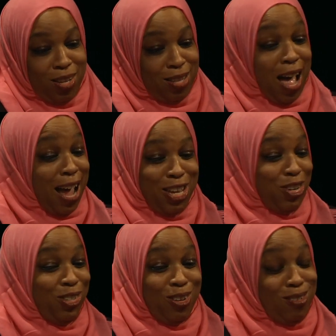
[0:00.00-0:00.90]
nine
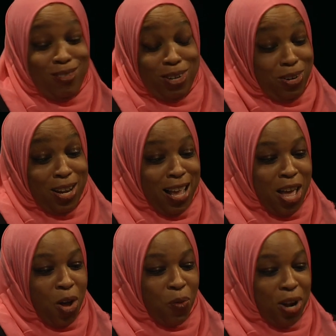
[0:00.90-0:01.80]
years old or
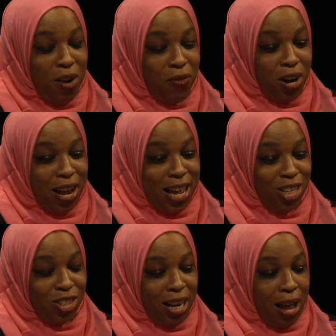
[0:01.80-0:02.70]
whatever
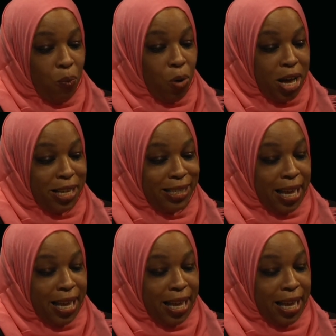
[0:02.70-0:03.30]
age that I was.